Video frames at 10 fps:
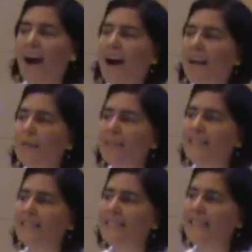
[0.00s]
I
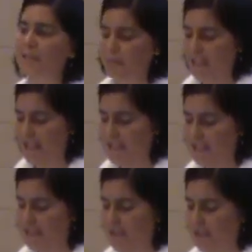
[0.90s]
will indeed
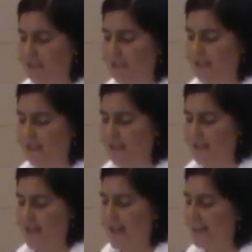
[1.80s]
bless you,
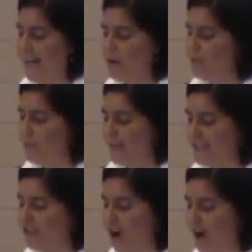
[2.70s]
and I will
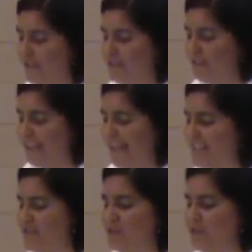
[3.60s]
make your offspring
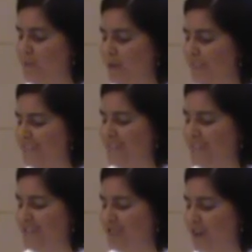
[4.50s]
as numerous as
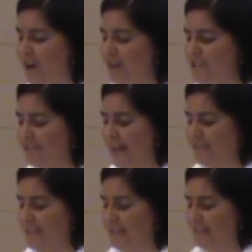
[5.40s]
the stars of
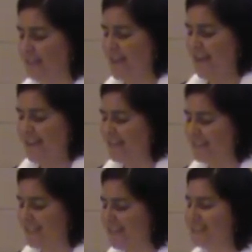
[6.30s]
heaven and
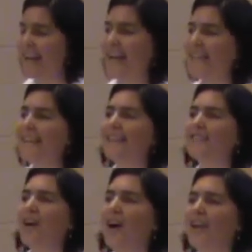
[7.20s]
as the sand that
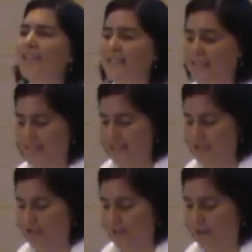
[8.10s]
is on the
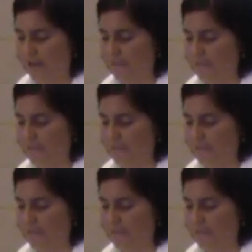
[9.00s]
seashore.